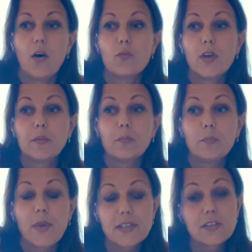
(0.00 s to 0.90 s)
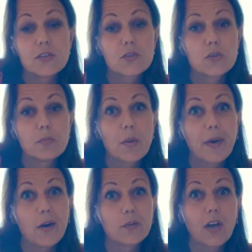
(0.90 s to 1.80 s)
written messages to me
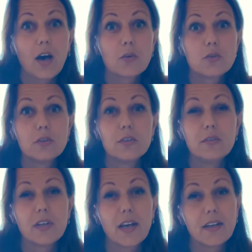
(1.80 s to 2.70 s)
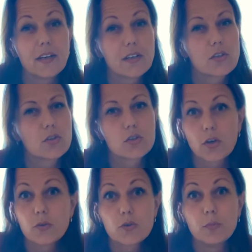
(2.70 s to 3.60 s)
about how to do it, and it is
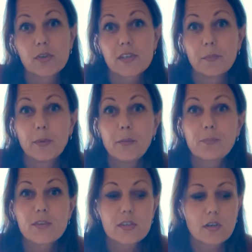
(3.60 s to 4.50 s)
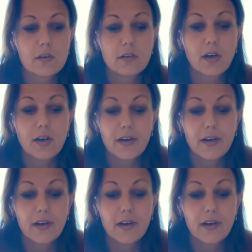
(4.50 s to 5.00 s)
so super simple. So